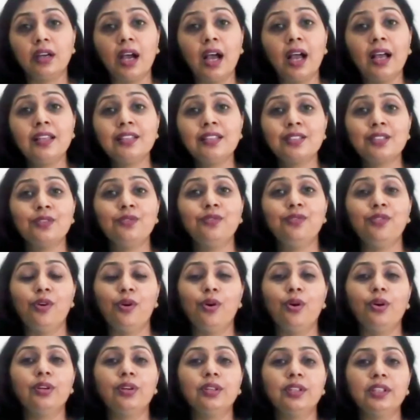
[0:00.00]
ask
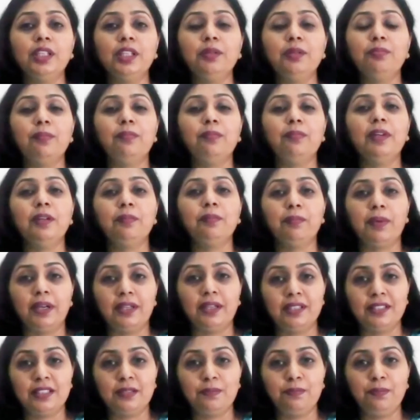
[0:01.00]
for the public
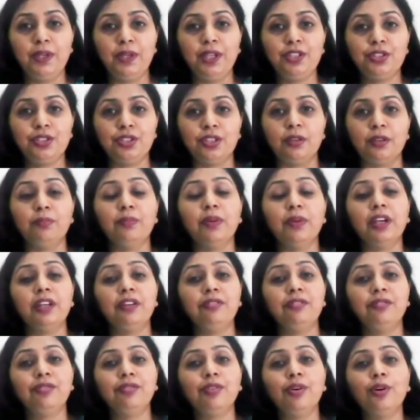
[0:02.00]
participation by
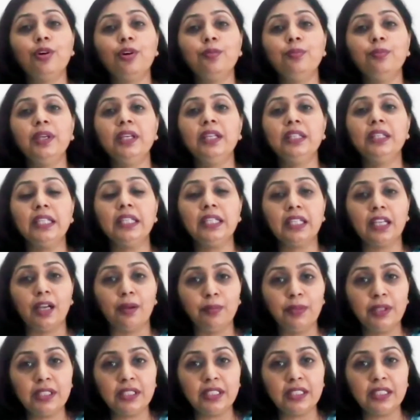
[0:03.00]
forming the
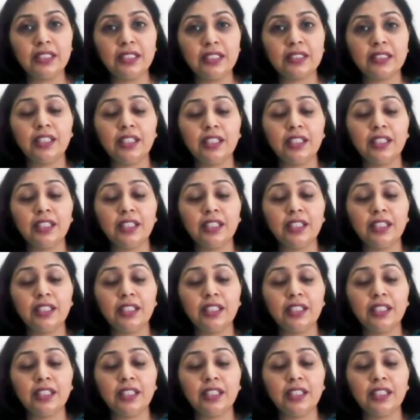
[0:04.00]
committees,